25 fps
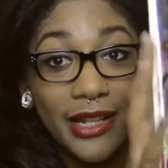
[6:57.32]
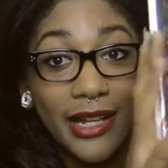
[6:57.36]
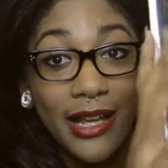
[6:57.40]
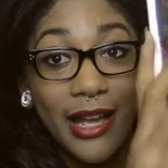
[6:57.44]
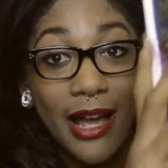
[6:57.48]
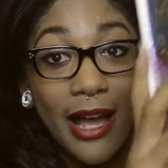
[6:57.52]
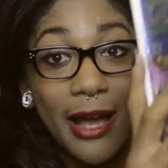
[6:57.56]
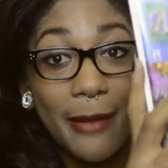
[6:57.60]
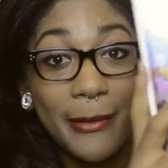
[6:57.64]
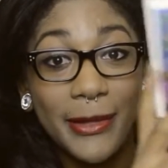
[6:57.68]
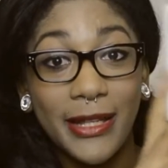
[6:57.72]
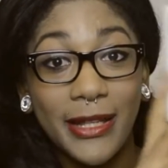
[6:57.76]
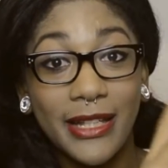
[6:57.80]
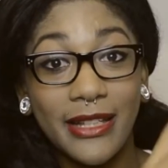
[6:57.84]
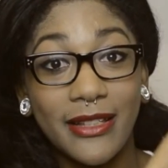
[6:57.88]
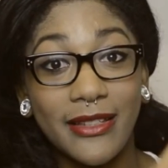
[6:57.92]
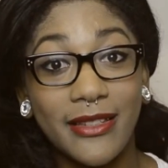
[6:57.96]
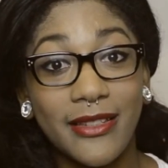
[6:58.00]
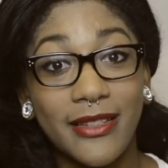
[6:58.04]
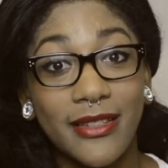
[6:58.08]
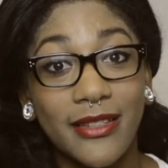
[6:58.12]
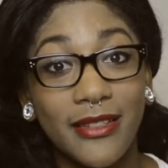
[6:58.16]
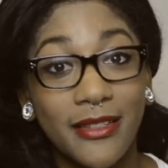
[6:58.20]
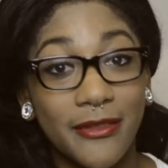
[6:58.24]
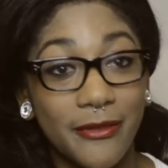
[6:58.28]

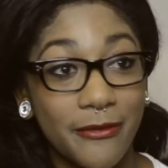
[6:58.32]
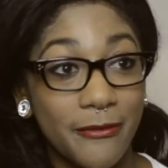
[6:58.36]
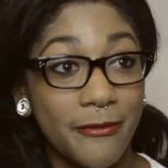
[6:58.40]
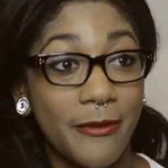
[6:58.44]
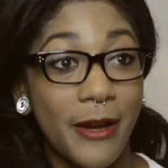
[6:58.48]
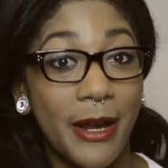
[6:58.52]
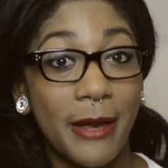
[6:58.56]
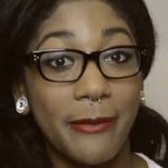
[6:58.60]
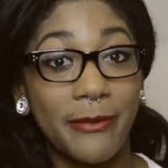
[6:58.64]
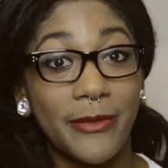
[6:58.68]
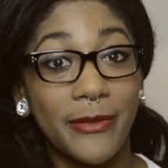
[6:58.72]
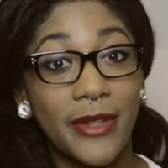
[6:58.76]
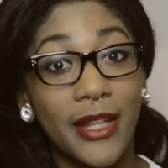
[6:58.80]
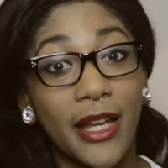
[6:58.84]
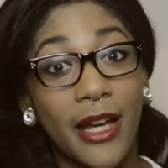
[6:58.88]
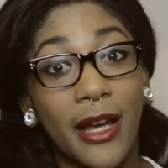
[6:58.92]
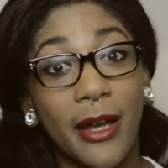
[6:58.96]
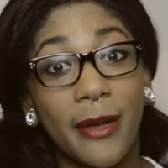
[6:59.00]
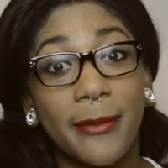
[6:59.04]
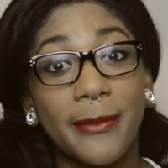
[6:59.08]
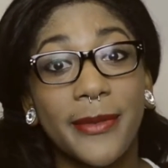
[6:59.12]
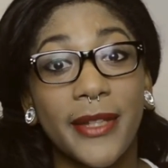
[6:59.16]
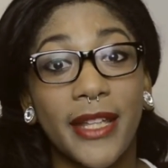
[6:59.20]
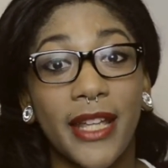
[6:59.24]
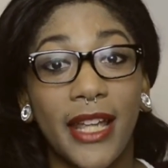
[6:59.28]
comics framed
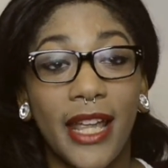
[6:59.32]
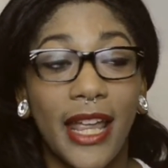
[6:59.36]
up,